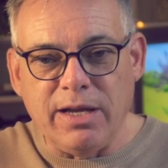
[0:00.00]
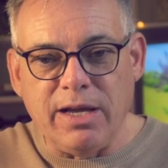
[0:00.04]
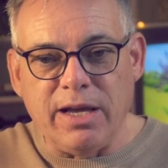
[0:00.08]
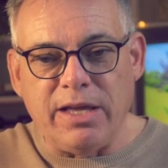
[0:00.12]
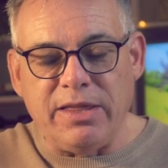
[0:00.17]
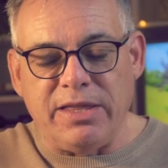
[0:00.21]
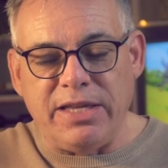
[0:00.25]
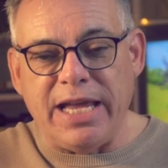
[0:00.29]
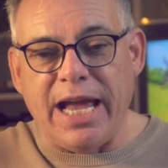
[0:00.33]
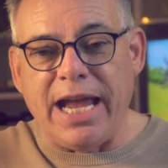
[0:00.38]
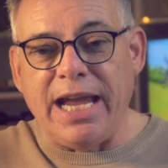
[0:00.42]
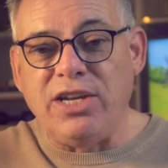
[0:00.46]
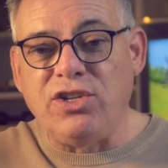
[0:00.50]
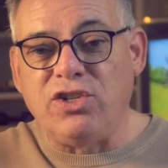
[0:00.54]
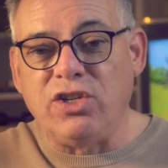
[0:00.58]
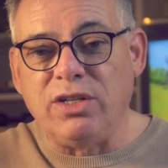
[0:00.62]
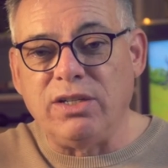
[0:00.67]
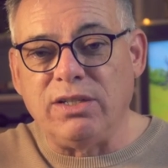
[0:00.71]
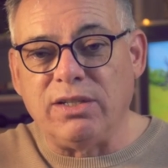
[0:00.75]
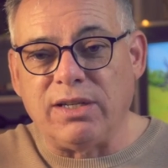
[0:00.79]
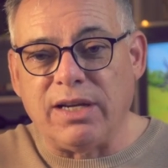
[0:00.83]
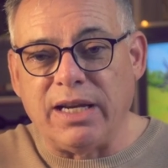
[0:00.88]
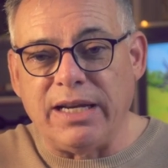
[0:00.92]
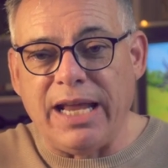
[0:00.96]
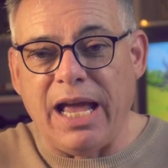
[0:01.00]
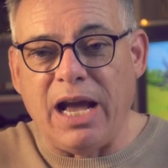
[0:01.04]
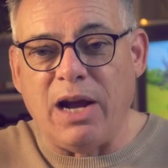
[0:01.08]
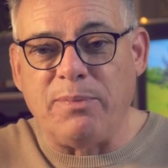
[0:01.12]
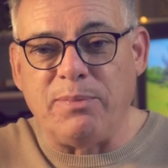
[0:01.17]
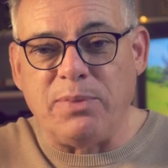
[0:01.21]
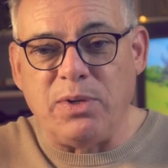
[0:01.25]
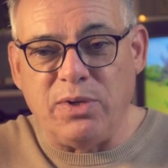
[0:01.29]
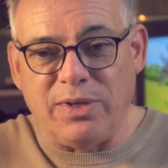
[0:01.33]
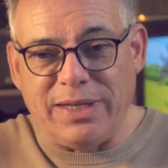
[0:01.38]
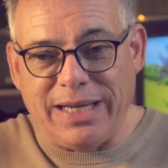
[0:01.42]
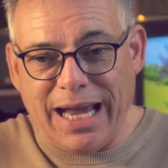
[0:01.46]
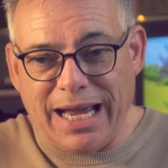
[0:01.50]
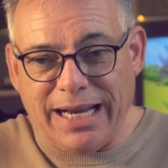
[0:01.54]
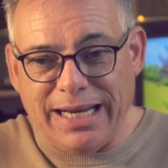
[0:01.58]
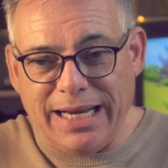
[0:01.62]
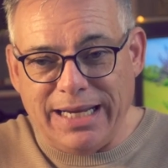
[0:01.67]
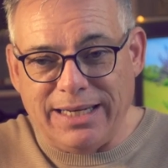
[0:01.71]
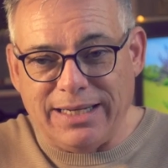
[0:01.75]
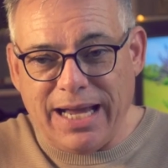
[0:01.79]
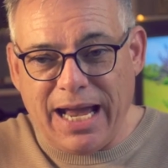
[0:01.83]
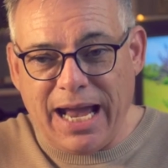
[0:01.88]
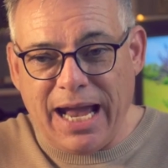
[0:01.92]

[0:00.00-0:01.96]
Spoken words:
The agent can help you get it